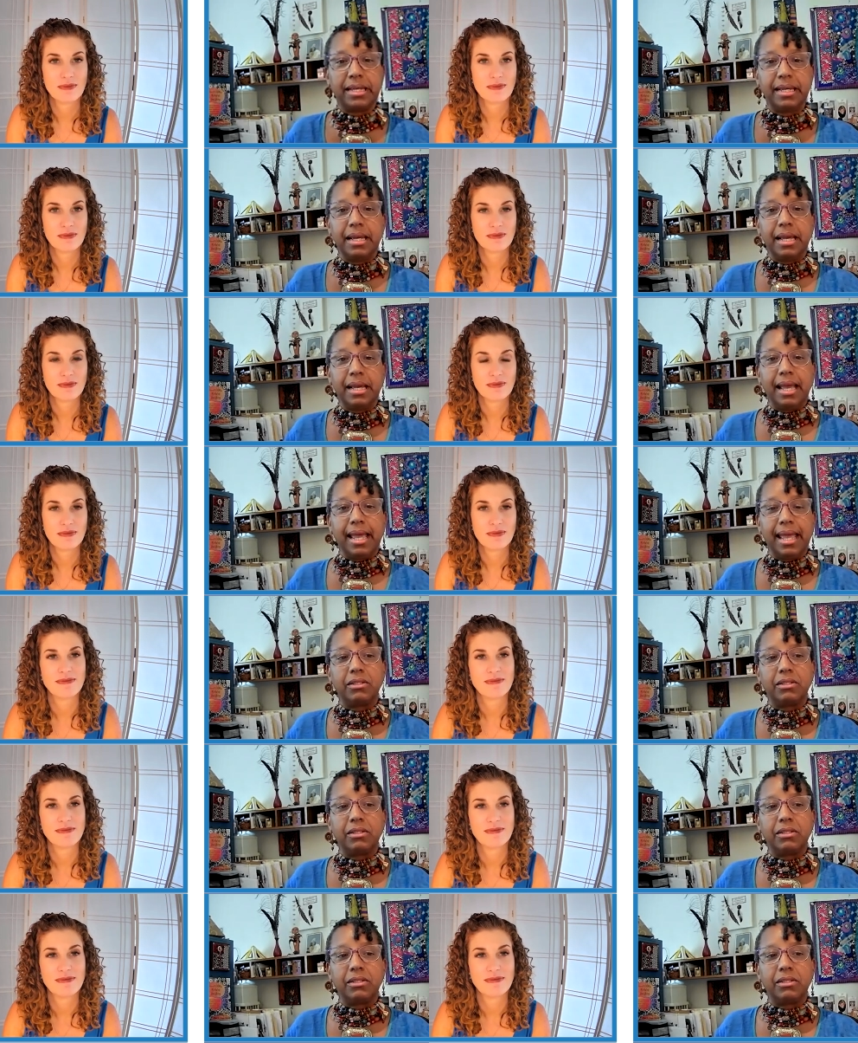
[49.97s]
Speaker 1: And
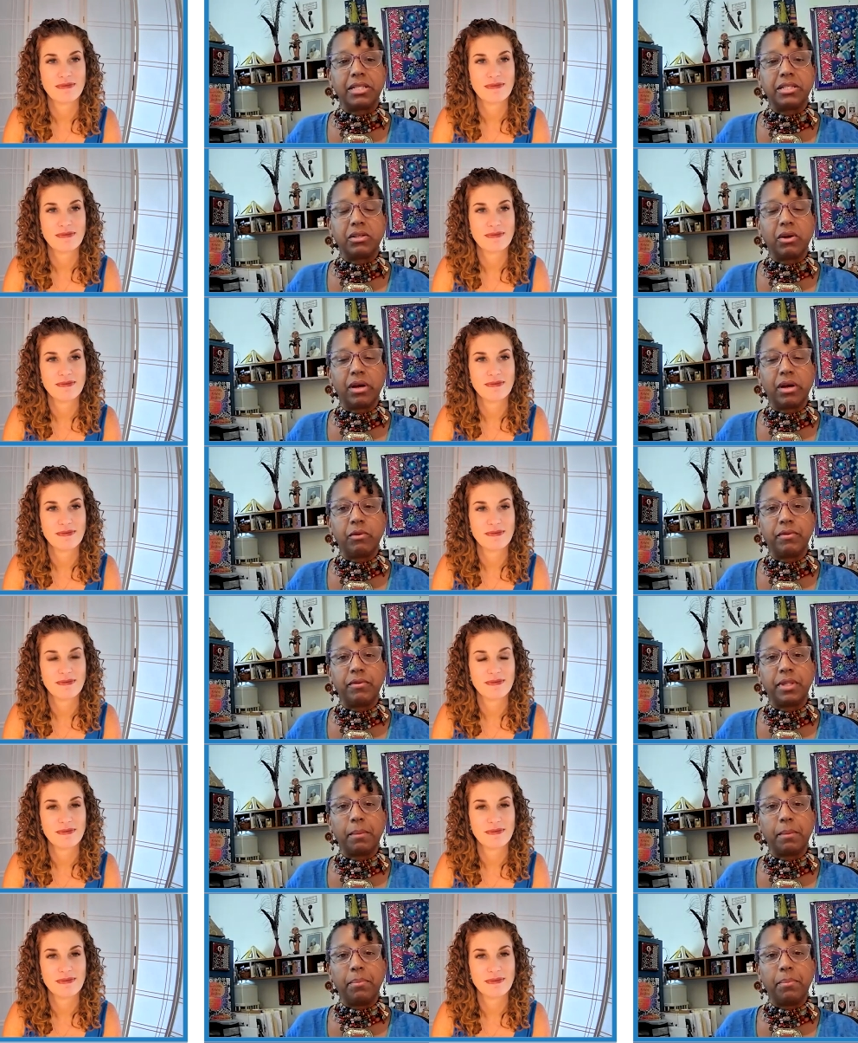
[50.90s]
how I started with
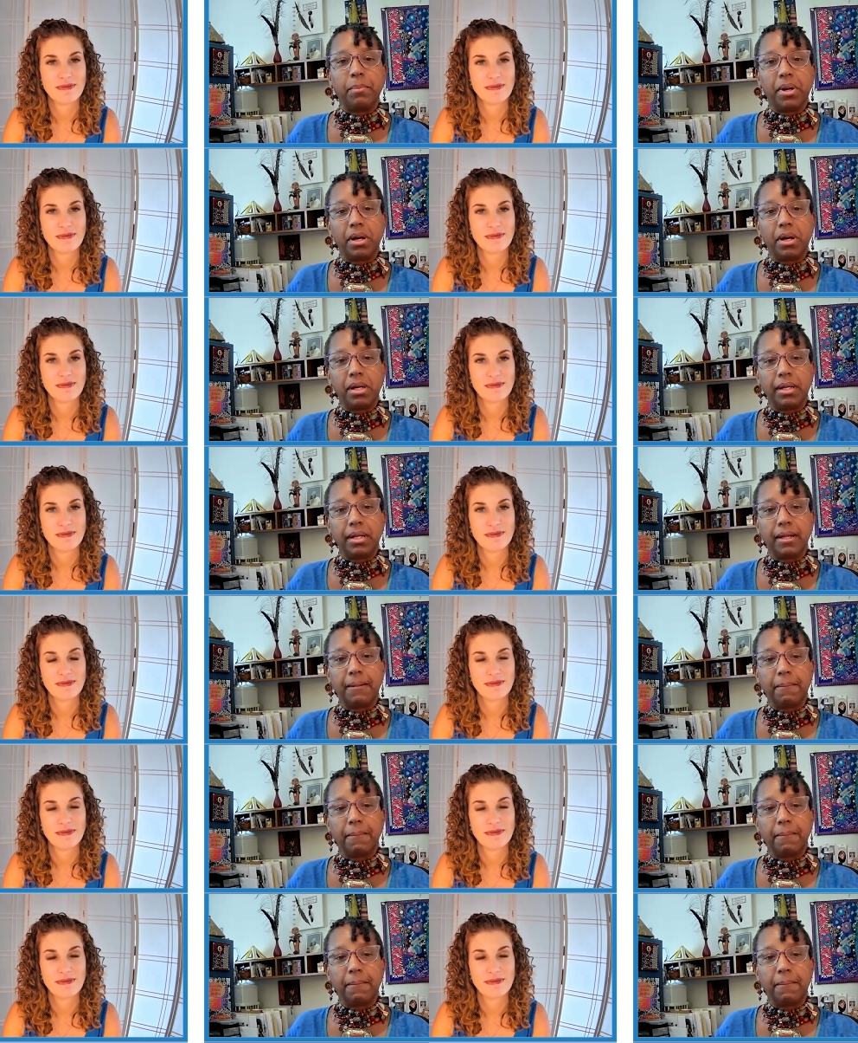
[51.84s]
the book